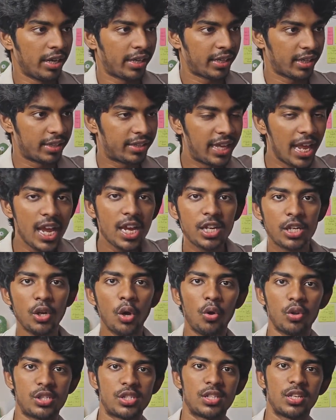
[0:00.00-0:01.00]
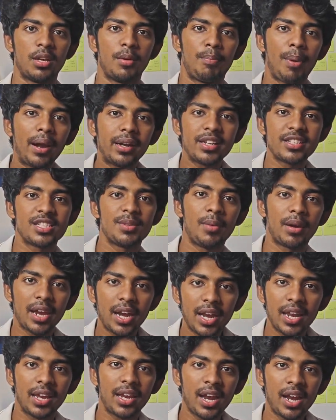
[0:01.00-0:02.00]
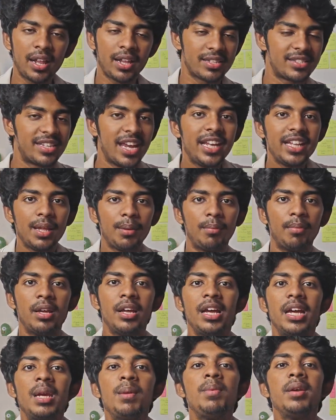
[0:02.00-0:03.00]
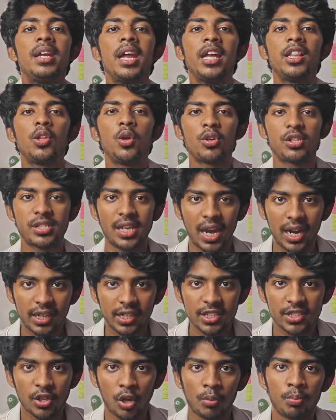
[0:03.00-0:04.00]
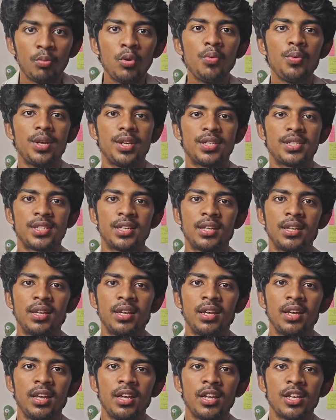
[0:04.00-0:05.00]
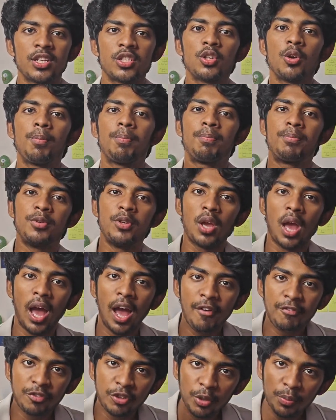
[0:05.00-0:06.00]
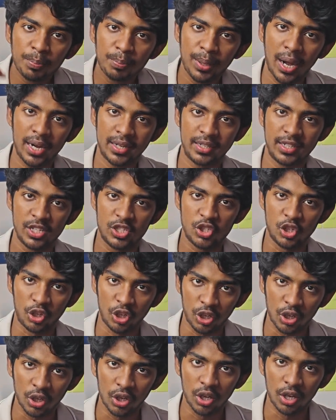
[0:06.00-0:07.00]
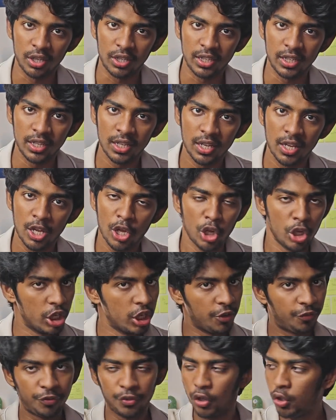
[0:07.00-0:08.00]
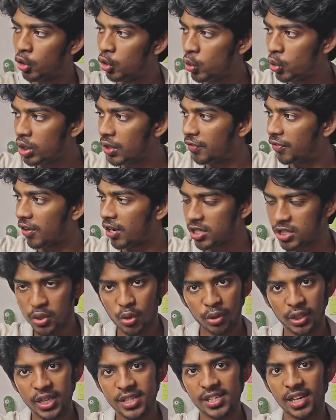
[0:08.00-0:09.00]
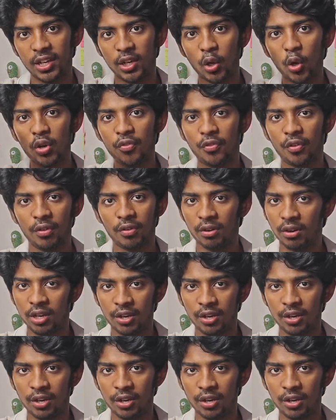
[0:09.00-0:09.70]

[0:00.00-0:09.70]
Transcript: Like, take notes, practice them again and again, and say them, imitate those characters on movies. So you have to practice regularly. If you do the first 2 things and don't